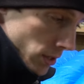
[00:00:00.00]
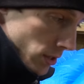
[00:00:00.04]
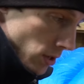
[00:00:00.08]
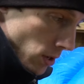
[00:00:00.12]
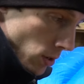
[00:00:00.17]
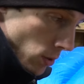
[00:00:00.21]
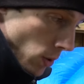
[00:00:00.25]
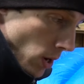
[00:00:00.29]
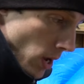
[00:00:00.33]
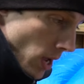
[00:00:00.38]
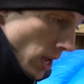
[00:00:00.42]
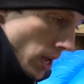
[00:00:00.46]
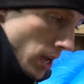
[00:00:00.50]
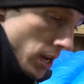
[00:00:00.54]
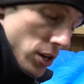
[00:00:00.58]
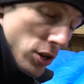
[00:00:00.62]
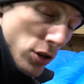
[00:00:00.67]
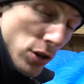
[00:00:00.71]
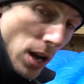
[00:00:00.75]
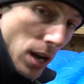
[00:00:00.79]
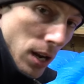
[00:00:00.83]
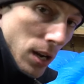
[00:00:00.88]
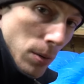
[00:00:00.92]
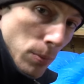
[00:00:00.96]
So
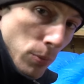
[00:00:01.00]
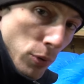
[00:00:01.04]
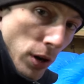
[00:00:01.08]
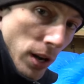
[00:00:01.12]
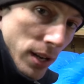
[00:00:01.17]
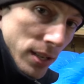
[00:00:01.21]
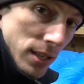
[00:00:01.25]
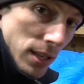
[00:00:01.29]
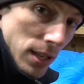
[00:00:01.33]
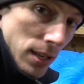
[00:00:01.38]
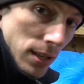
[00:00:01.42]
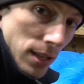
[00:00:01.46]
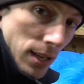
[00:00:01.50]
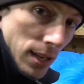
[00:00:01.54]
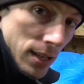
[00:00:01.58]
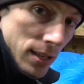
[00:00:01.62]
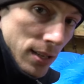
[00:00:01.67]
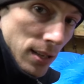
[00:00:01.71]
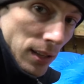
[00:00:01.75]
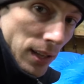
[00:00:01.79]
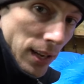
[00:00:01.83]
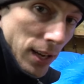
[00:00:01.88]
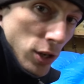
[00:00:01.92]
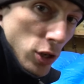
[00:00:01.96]
you're not compressing the
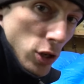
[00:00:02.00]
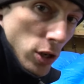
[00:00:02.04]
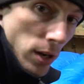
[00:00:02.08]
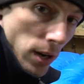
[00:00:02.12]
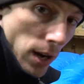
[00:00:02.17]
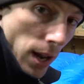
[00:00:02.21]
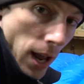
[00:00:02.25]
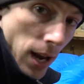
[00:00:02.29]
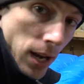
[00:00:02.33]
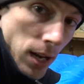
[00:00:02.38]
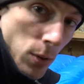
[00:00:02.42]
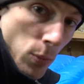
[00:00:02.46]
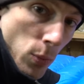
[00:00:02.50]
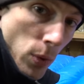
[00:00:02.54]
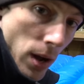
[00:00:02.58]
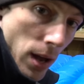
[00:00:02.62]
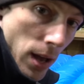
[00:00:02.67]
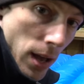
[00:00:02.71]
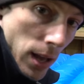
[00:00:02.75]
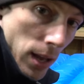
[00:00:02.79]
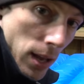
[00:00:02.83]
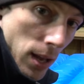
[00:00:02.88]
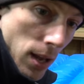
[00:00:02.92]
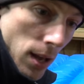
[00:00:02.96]
insulation in any
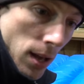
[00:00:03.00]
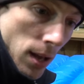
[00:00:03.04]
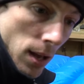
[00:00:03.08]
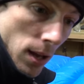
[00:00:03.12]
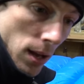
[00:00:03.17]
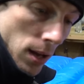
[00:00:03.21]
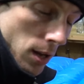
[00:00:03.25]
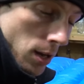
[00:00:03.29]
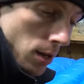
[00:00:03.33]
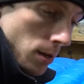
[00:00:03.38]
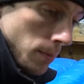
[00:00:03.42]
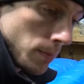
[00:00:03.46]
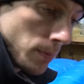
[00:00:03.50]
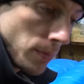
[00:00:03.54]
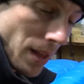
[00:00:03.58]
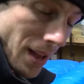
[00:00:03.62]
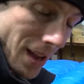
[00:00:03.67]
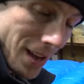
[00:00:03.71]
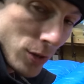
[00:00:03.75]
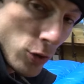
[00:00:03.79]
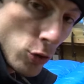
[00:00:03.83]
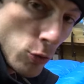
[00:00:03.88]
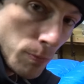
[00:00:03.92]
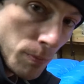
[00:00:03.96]
way um,
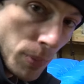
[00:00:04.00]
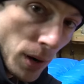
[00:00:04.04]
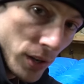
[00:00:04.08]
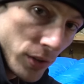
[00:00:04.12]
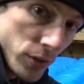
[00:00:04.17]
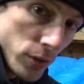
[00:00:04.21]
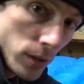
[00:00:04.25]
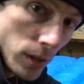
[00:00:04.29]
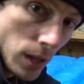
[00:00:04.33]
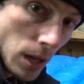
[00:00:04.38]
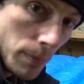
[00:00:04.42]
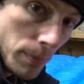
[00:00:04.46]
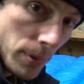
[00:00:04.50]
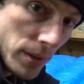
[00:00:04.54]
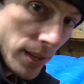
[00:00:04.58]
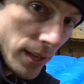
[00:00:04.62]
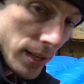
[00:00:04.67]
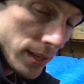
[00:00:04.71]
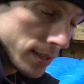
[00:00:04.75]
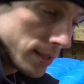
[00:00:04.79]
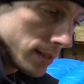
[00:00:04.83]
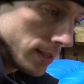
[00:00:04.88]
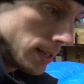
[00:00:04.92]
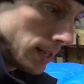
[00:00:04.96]
as you bundle up in
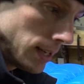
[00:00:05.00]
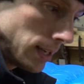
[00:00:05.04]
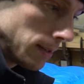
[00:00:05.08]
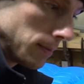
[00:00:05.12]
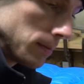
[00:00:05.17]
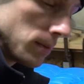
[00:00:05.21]
this thing.